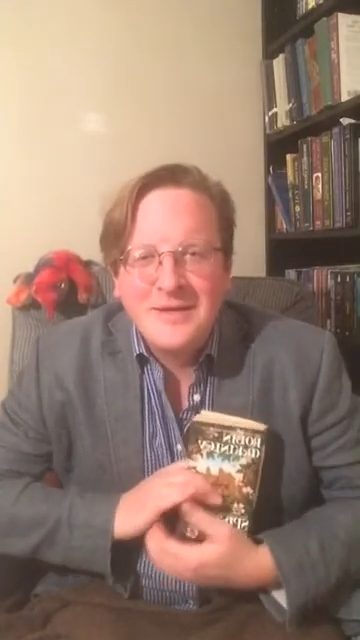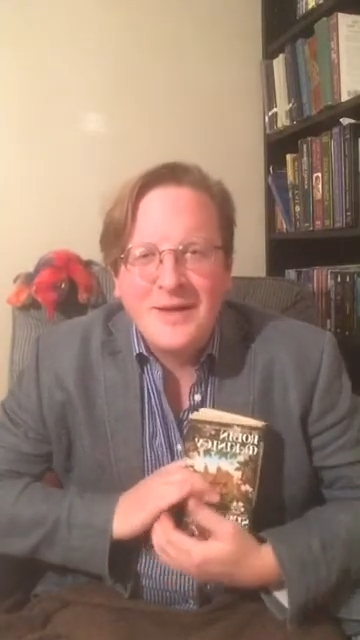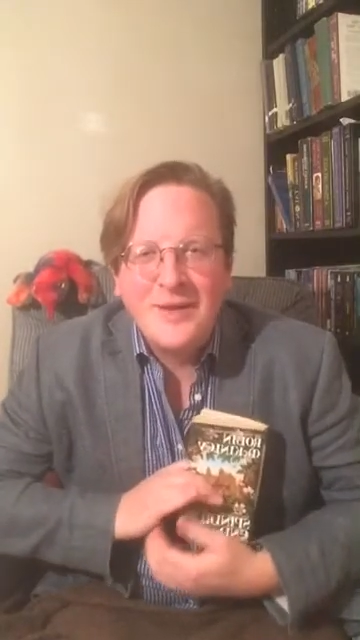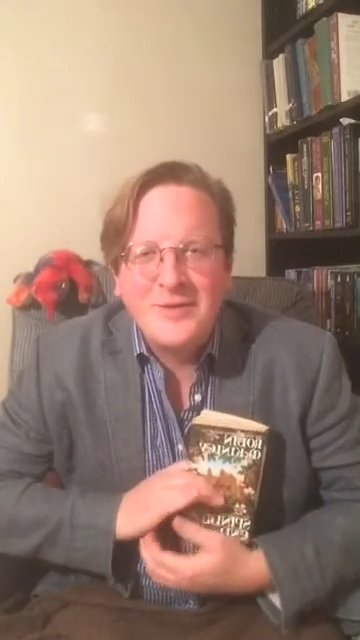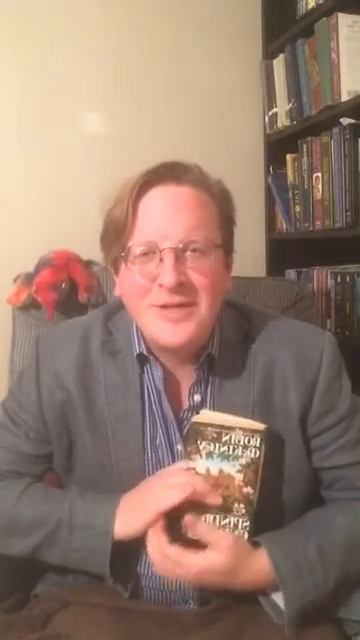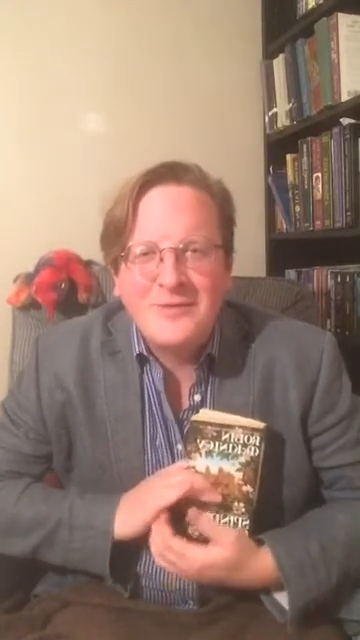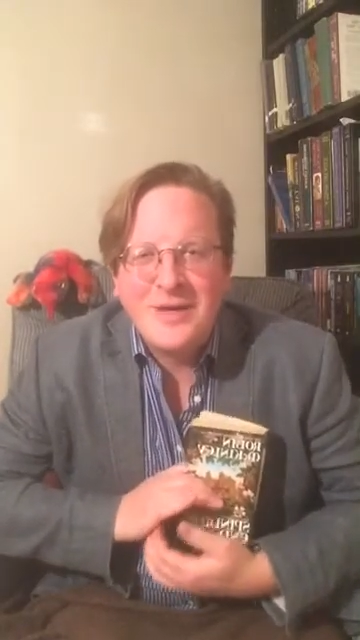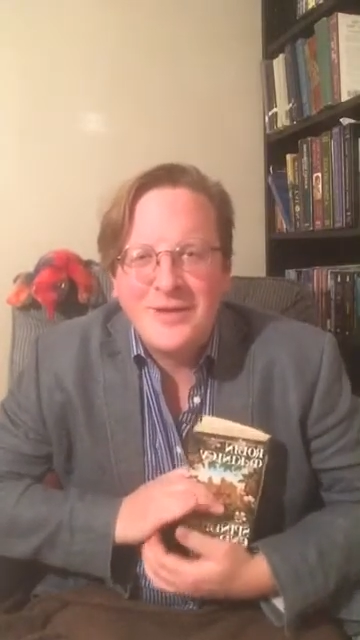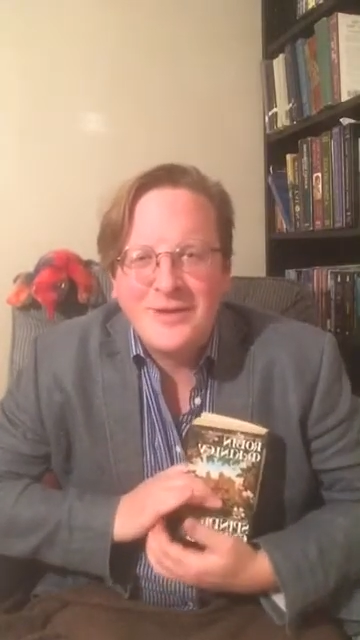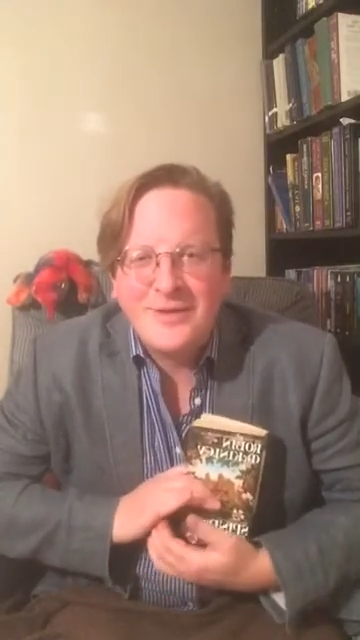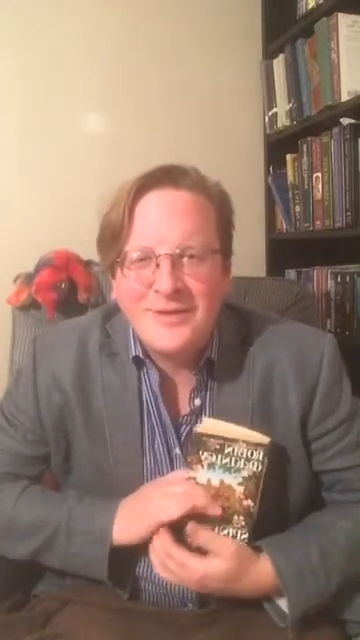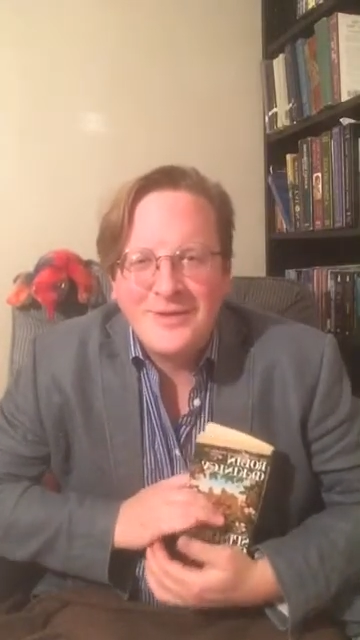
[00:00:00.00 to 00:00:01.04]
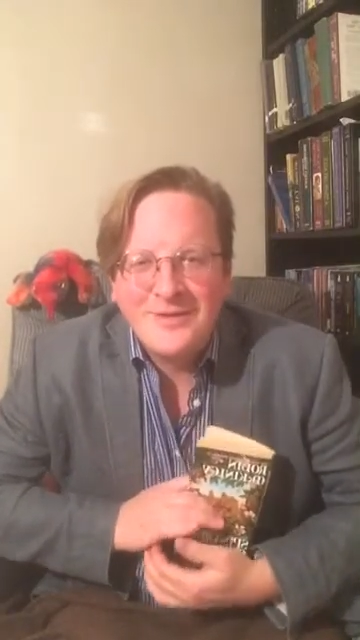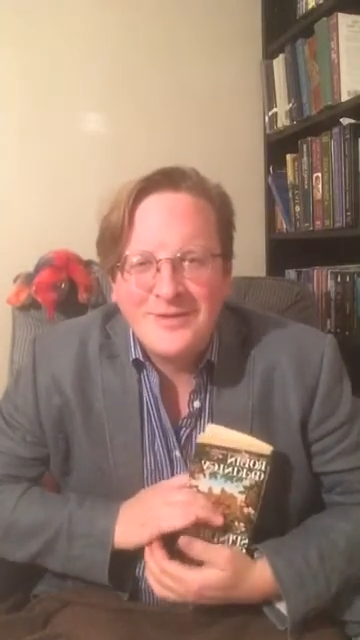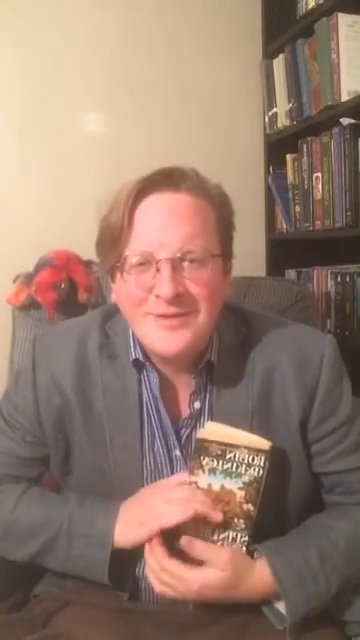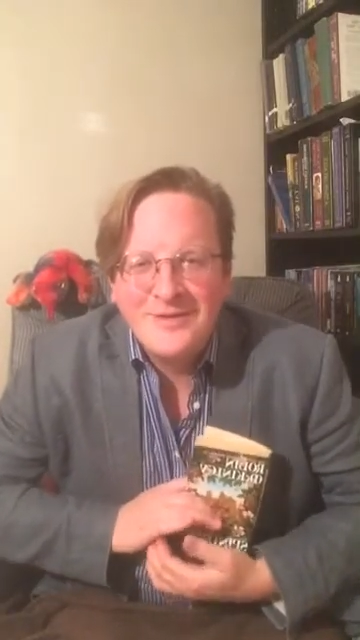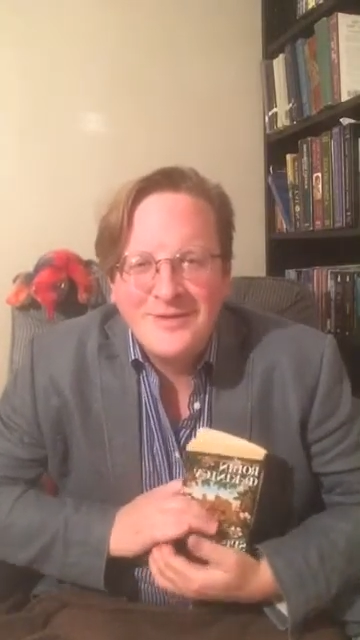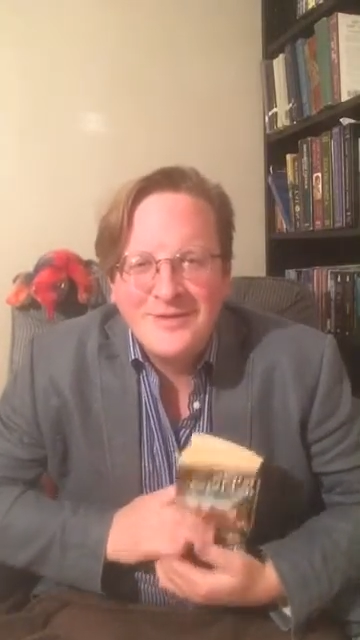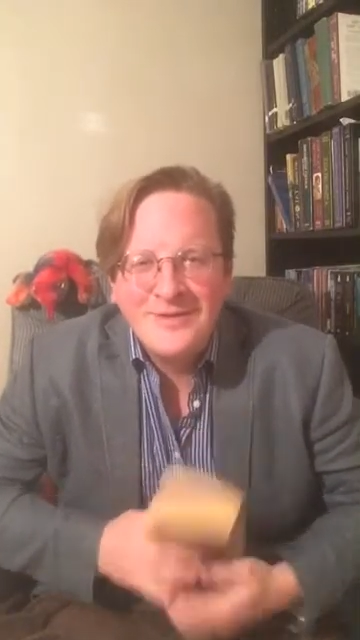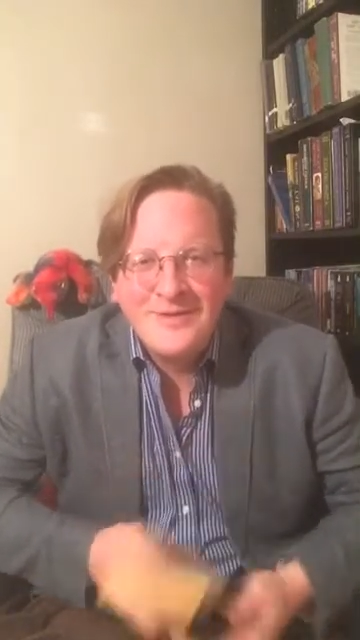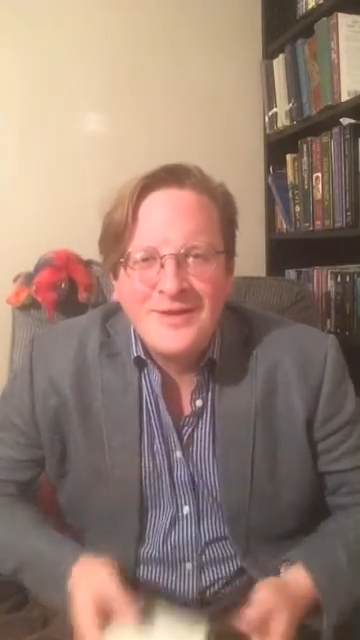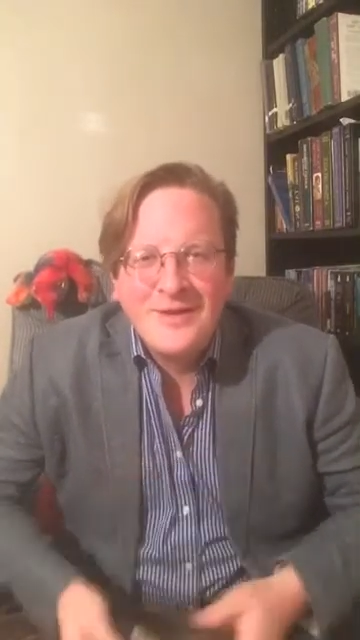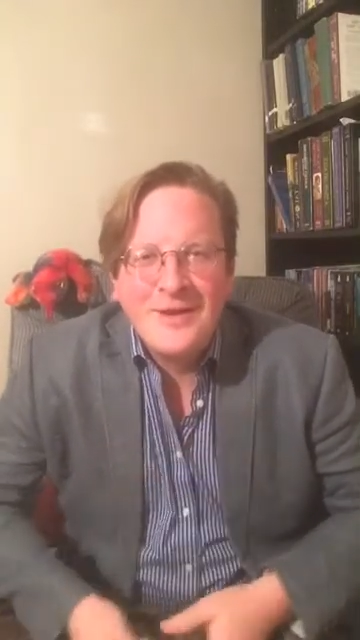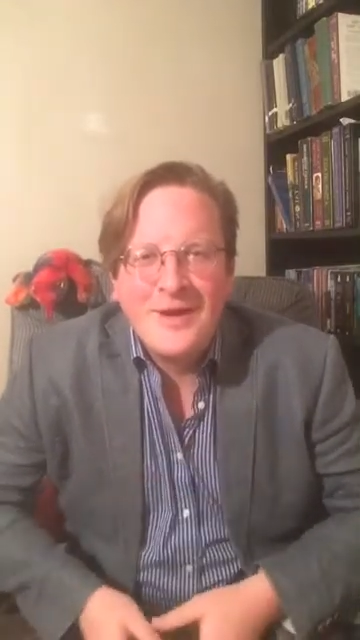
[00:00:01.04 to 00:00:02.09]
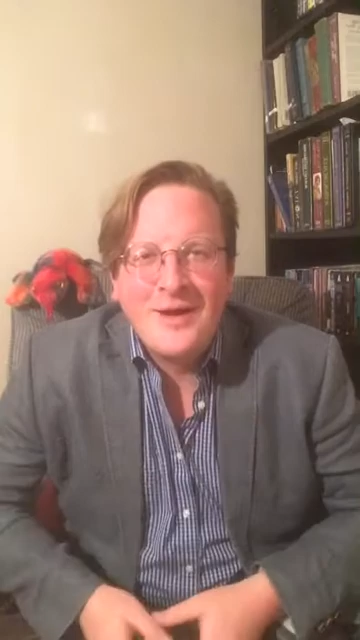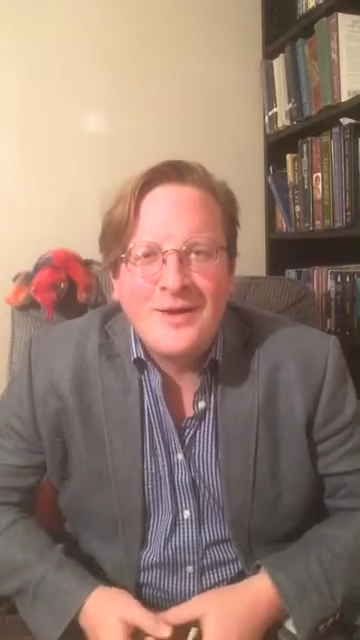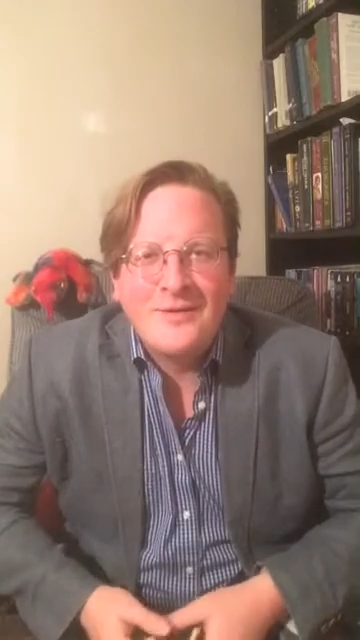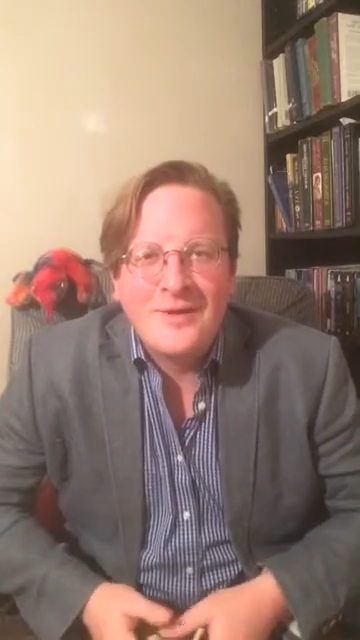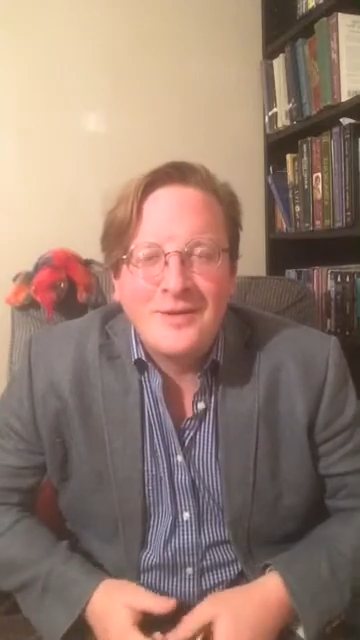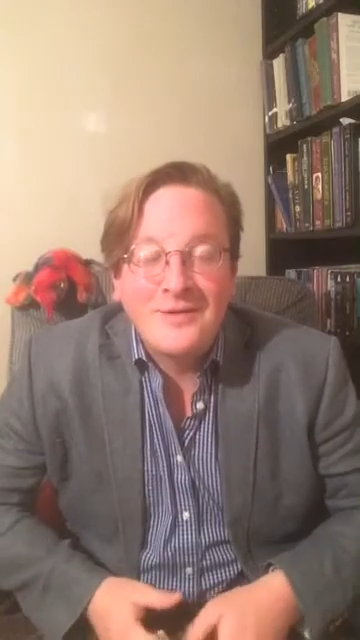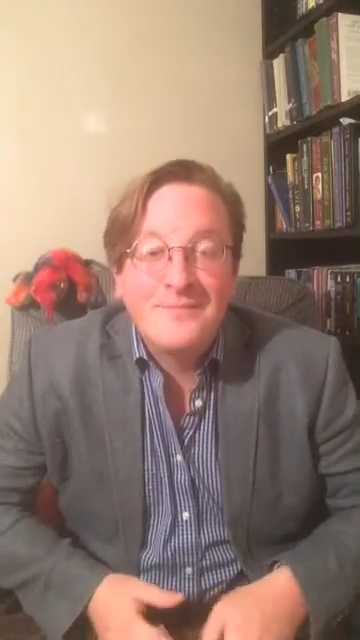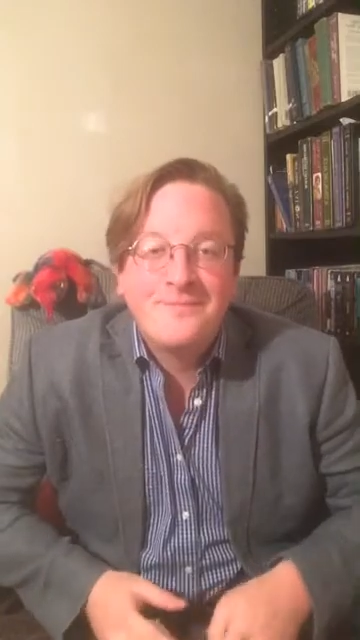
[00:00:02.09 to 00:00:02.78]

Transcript: Hello, Tyrell. Alright.